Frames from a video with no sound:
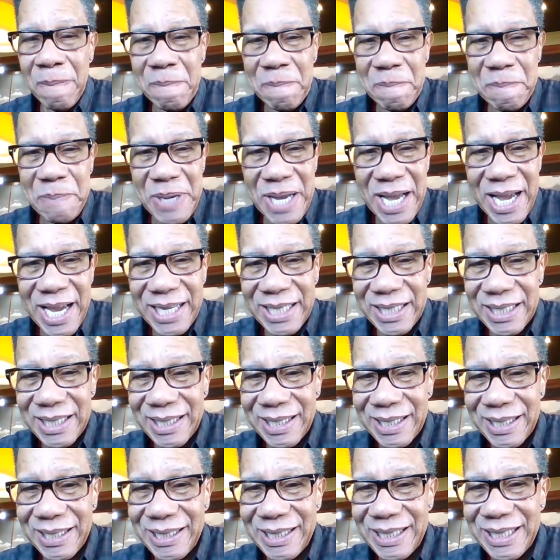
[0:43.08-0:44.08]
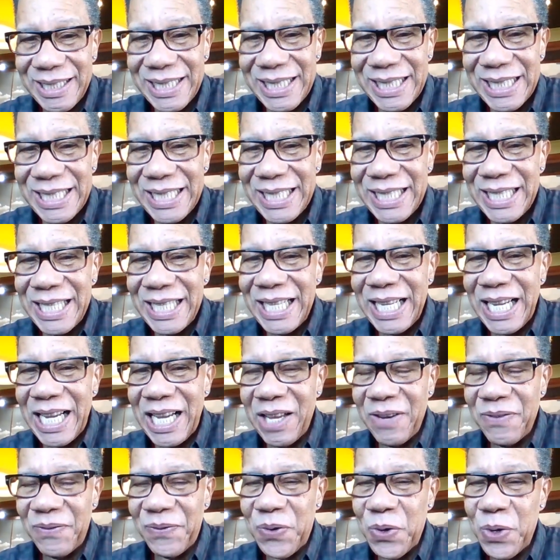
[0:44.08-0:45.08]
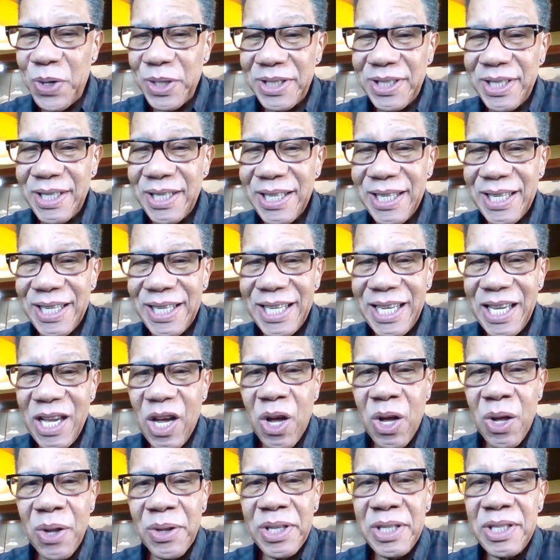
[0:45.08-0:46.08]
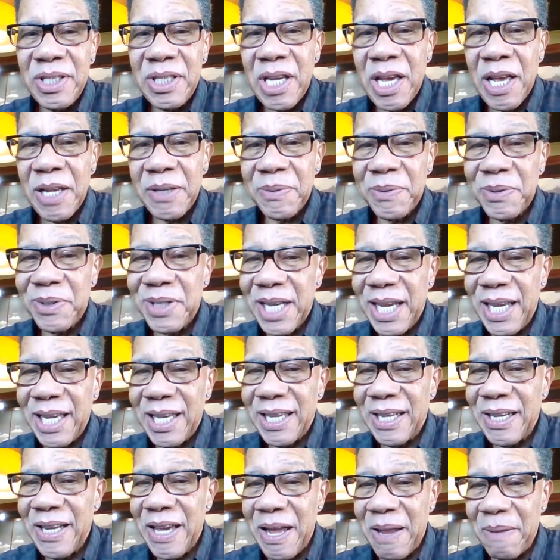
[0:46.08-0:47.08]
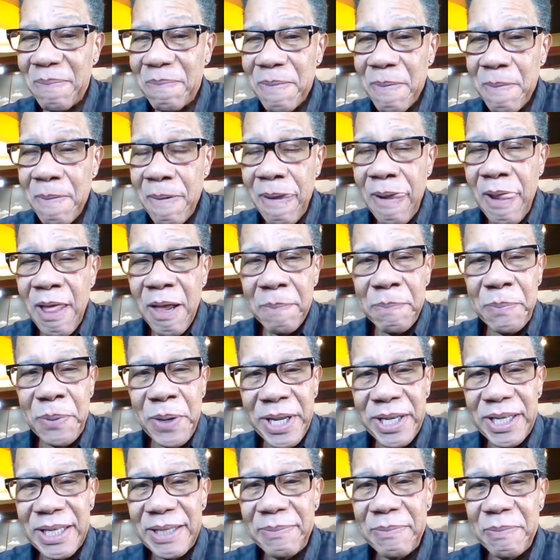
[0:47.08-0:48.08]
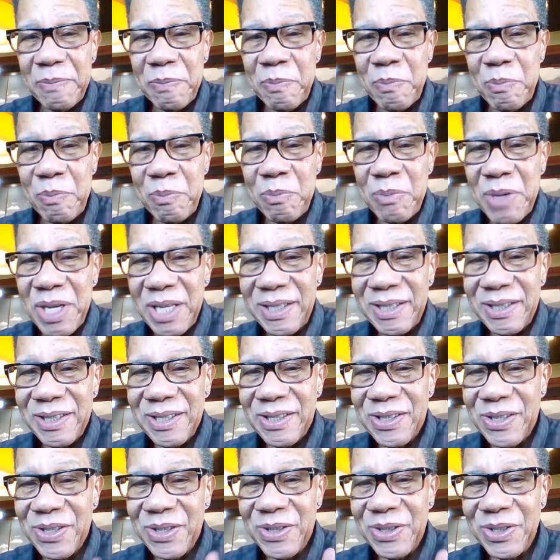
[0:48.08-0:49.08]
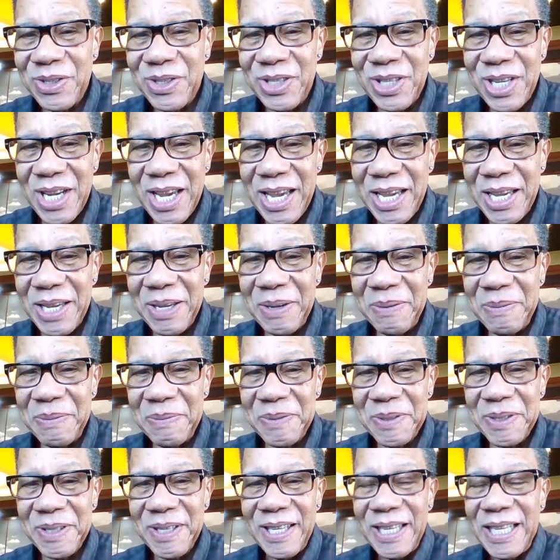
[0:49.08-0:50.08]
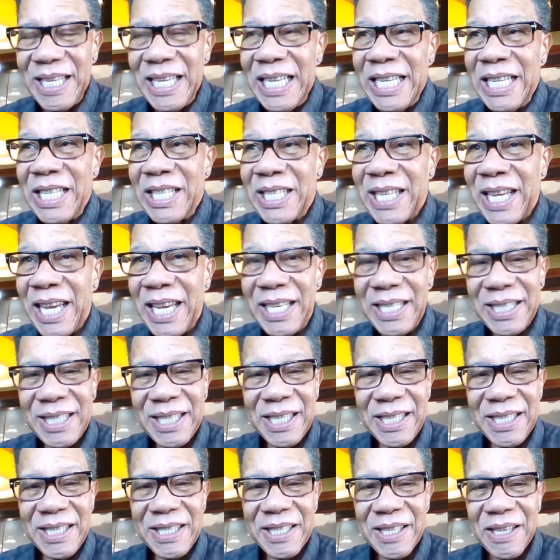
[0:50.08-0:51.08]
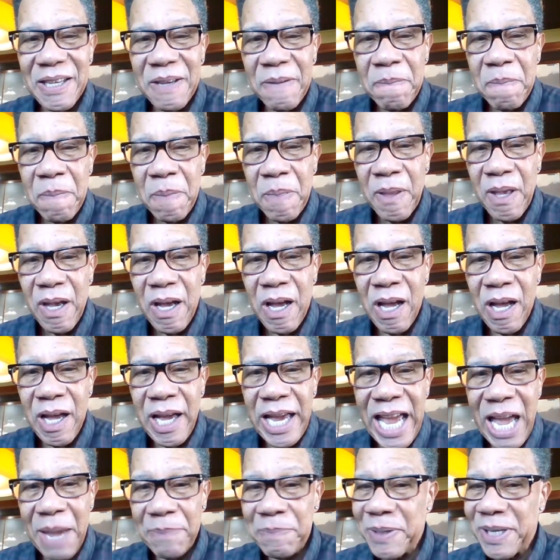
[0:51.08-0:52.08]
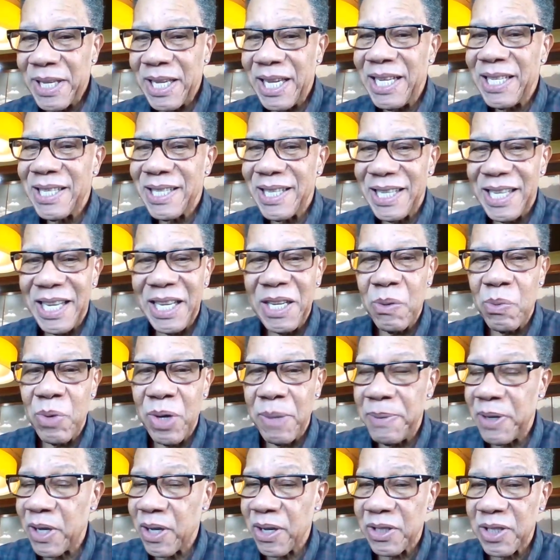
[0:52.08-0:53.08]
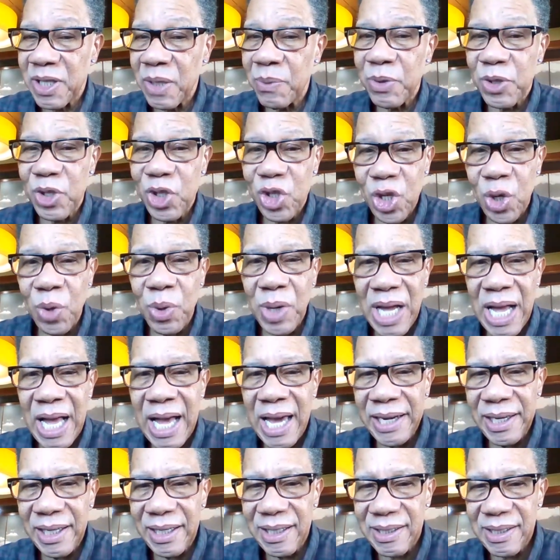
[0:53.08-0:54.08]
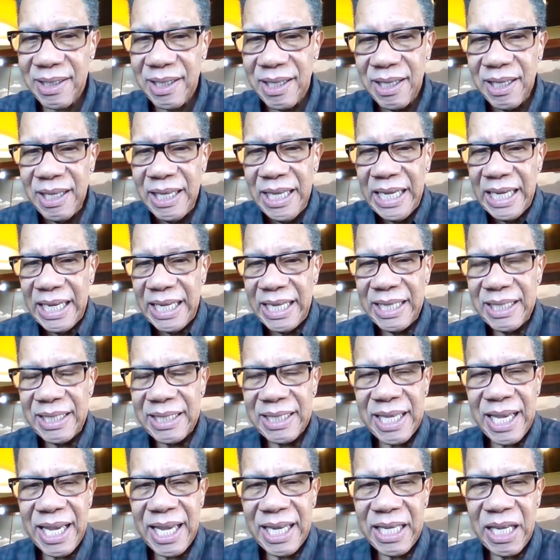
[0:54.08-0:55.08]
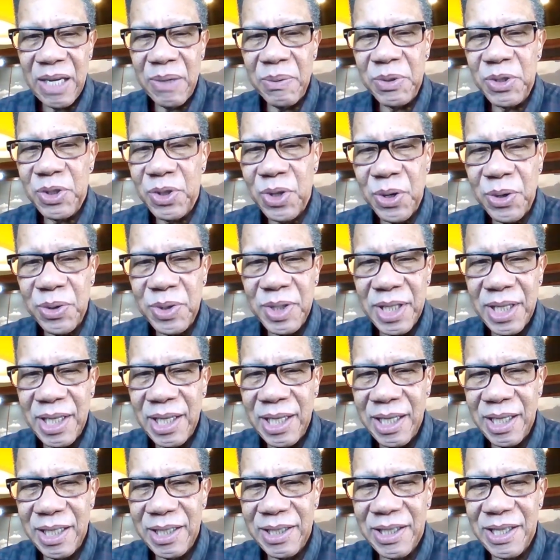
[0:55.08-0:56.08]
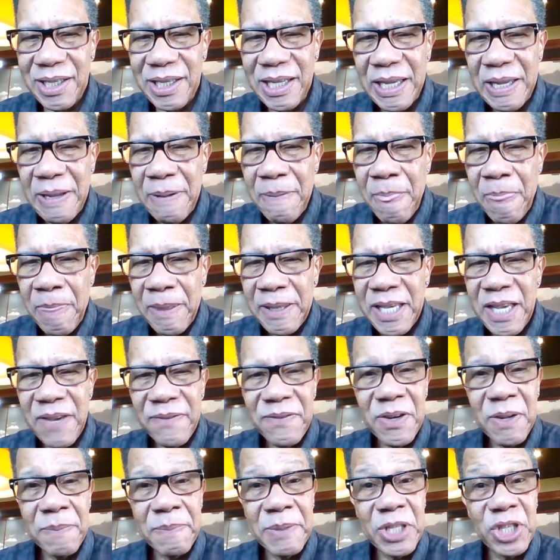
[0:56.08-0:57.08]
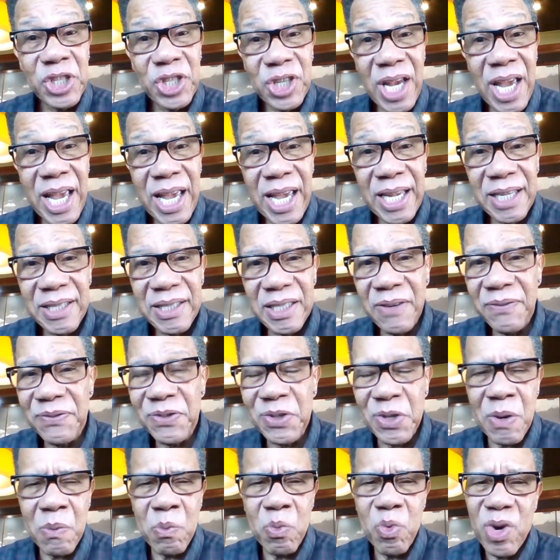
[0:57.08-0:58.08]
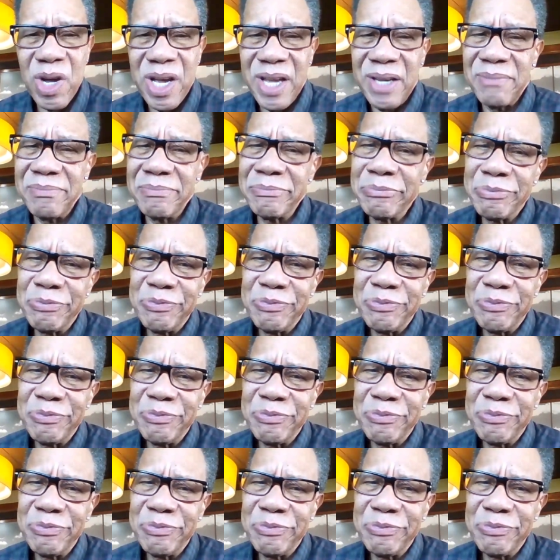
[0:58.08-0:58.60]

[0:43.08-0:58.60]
but unfortunately all the jobs were taken up. But Mr. James takes his application anyway because he was so honest in saying that he was 13 and giving him a chance if someone,